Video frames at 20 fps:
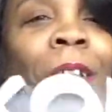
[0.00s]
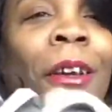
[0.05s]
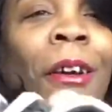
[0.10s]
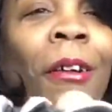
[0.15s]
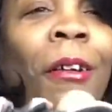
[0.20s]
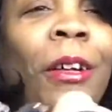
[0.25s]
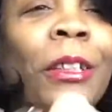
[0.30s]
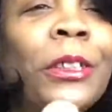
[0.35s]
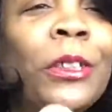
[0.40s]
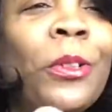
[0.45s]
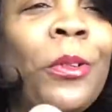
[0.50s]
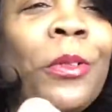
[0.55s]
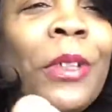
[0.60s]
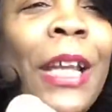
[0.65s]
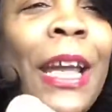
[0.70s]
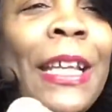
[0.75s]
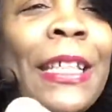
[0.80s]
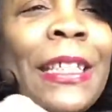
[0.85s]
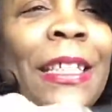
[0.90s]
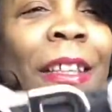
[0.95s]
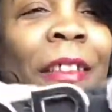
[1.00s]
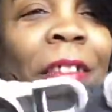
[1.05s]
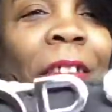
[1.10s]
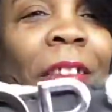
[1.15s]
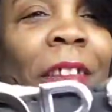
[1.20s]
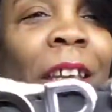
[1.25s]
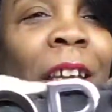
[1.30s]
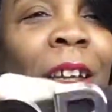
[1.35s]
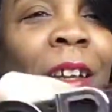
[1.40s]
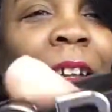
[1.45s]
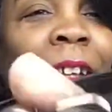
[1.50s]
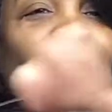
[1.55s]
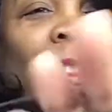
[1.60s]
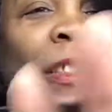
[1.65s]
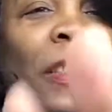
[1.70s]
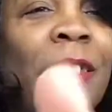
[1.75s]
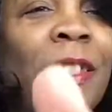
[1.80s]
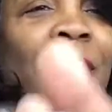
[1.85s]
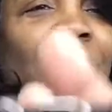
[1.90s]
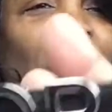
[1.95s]
are so nice and thick. It's
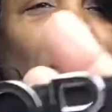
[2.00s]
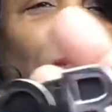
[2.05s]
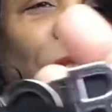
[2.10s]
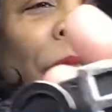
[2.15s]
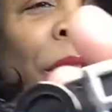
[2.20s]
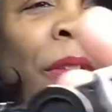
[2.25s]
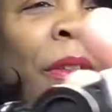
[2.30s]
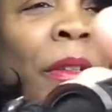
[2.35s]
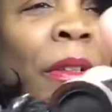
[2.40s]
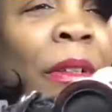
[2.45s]
a silver